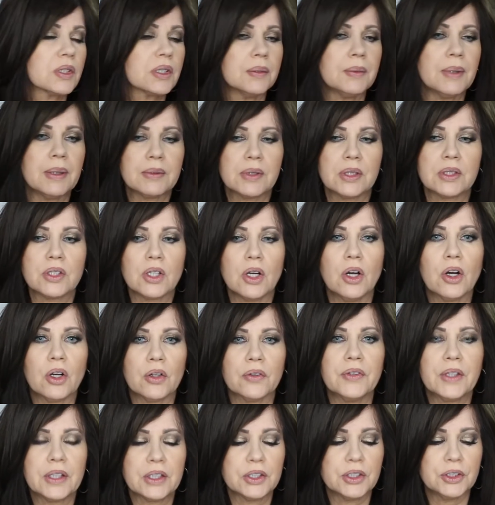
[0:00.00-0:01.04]
Sometimes that's a
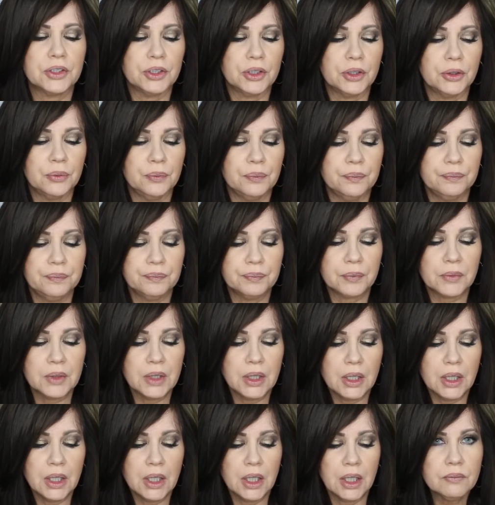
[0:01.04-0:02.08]
hard thing to do.
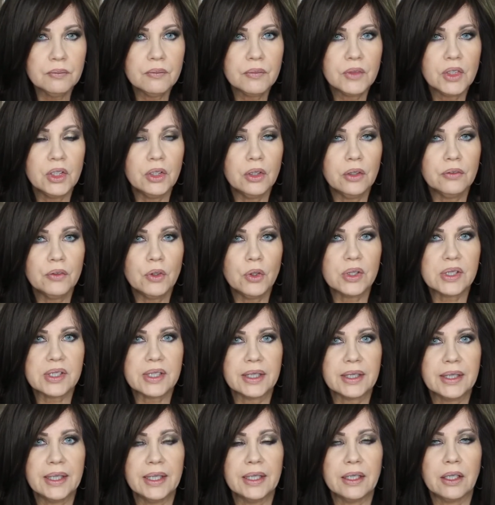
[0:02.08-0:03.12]
You know, of course
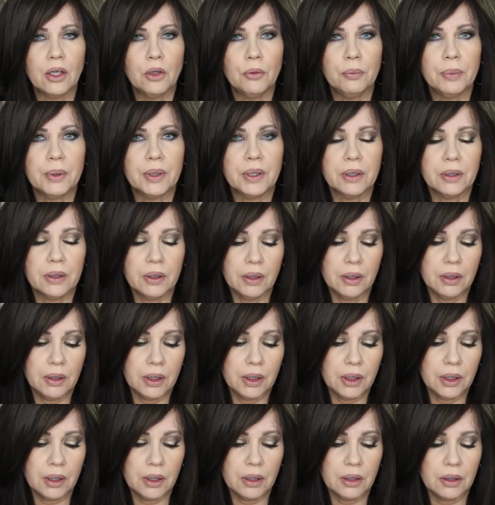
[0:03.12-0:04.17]
I can't open
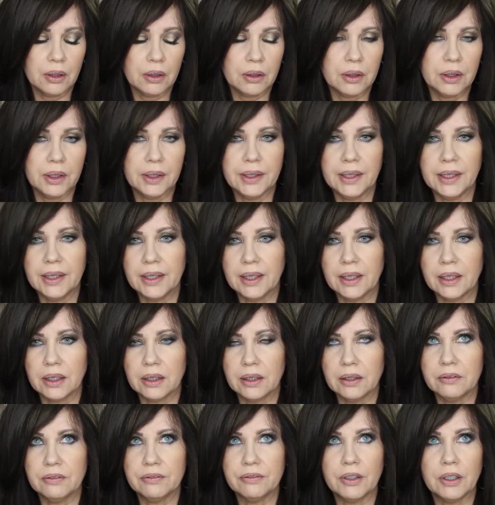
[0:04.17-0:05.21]
any
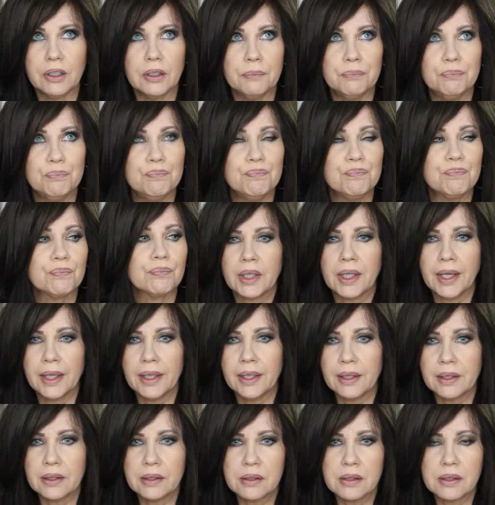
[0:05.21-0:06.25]
kind of
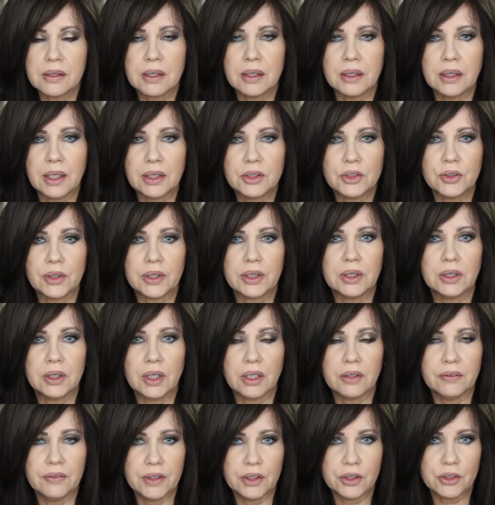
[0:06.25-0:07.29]
cans, and I drink a
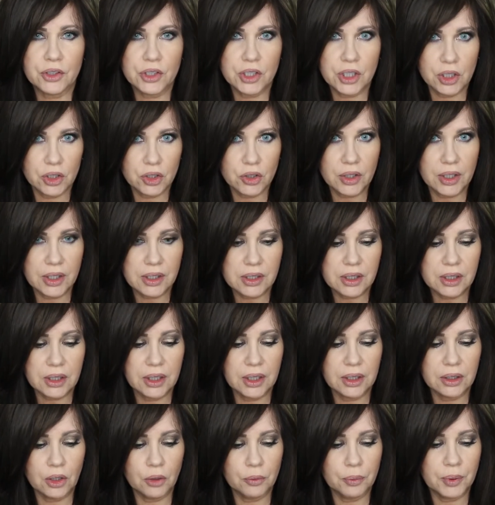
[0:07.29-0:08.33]
lot of energy drinks. I
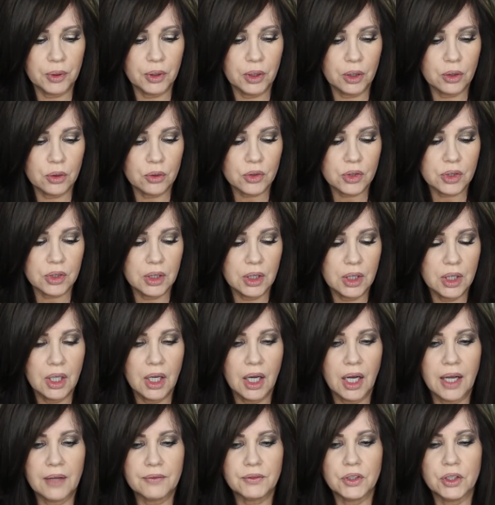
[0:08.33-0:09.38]
can't open those.
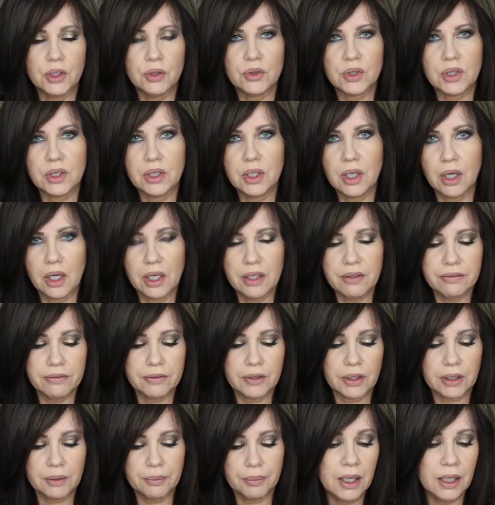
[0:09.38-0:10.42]
I have to use a knife.
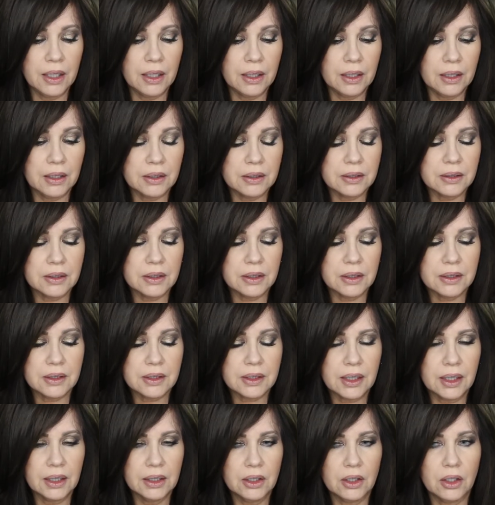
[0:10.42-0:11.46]
And it's
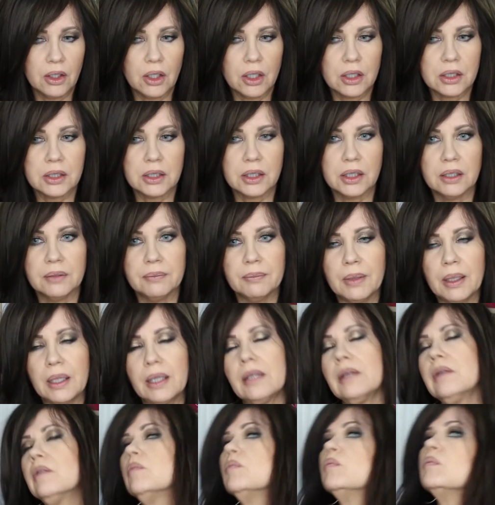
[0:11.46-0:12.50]
kind of hard to get
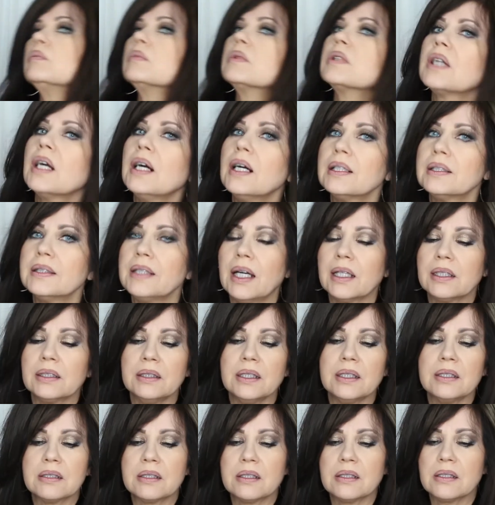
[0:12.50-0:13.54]
my contact
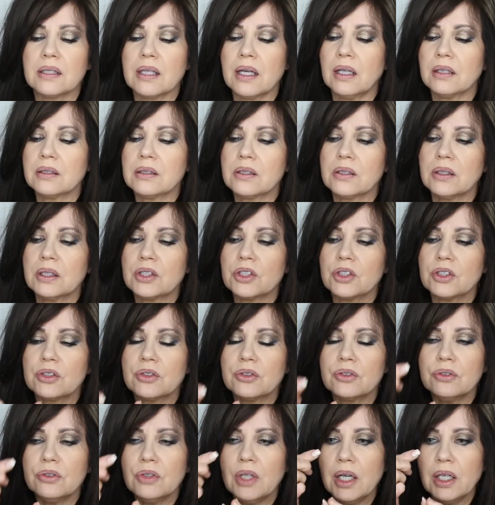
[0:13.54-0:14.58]
lenses out, so I
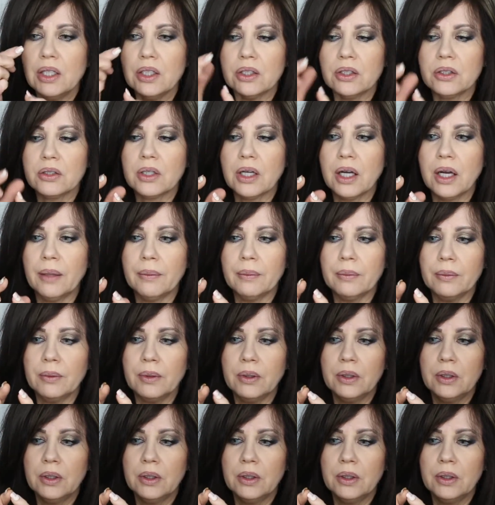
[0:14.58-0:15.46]
try to grab